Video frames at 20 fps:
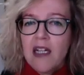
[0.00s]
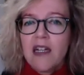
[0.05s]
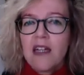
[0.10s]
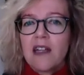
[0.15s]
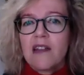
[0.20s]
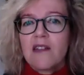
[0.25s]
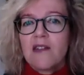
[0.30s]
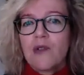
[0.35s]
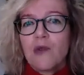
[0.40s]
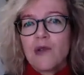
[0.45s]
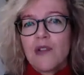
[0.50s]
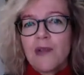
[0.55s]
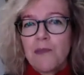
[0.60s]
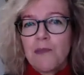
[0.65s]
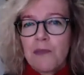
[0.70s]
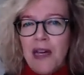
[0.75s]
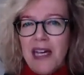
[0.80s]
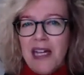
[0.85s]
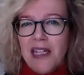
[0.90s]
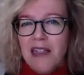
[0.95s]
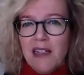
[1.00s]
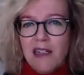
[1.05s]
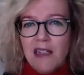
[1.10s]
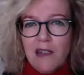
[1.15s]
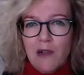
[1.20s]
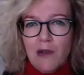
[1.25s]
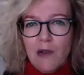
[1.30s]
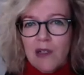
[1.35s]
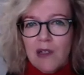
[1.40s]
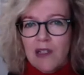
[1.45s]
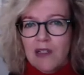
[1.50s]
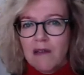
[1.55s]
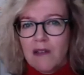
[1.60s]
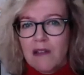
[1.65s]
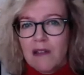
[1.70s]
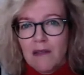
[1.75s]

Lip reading: So depending on